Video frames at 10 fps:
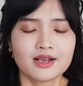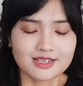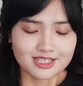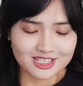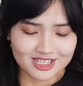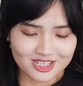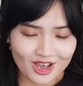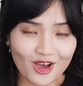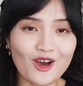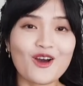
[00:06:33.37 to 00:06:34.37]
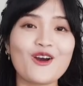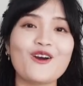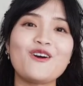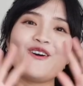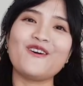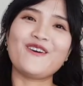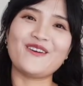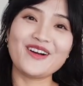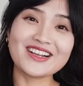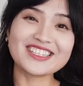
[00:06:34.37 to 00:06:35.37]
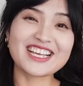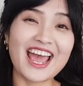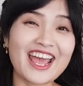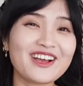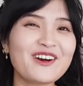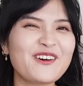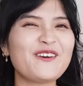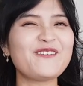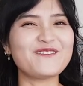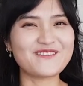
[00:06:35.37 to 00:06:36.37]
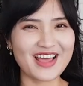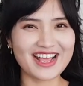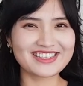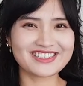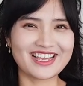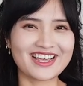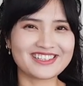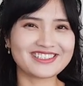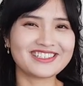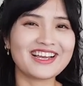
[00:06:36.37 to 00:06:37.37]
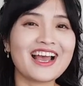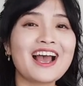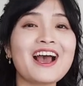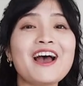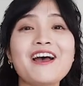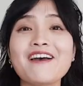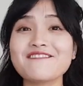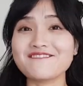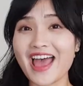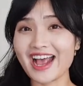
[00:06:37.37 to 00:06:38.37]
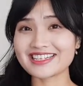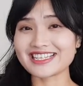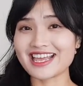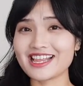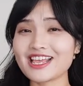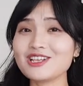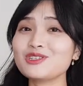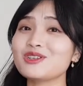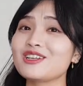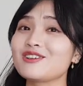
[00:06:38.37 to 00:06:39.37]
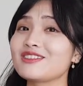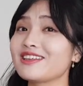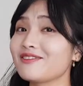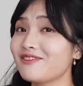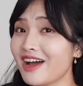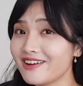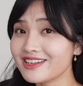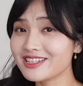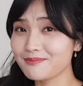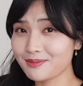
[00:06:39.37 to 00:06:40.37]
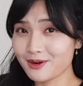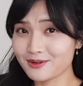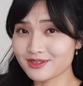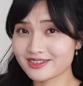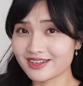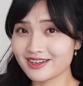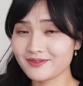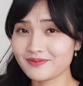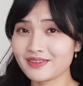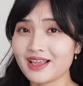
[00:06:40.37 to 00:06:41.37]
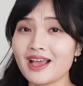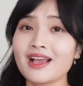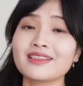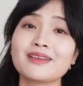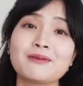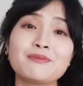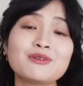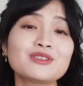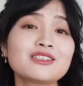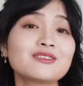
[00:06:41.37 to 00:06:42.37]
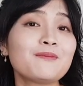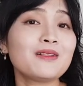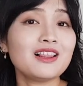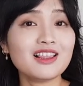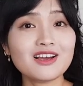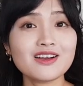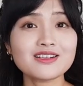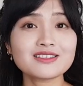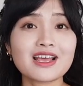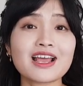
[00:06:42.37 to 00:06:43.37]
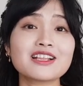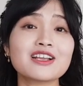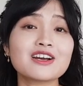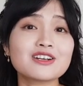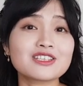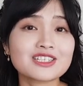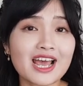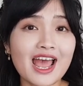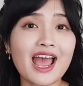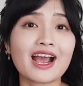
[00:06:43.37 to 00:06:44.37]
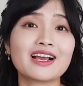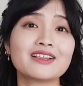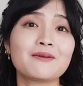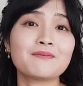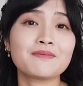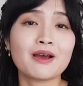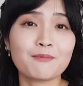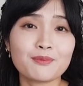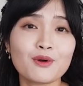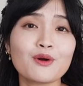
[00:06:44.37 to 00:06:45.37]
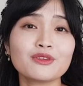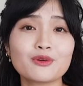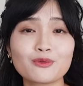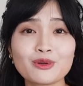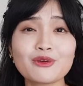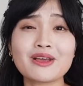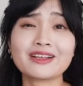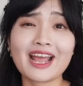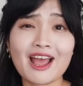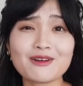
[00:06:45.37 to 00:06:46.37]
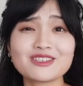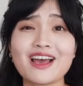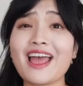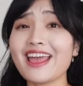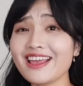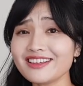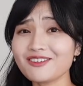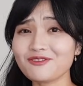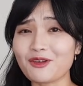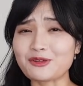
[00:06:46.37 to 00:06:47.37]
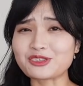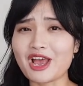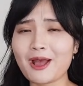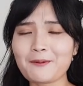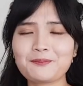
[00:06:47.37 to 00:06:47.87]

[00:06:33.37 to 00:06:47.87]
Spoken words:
So, take-home message. Vaccine introducing the virus imposter, the immune system learns and attacks them upon the real encounter in the future.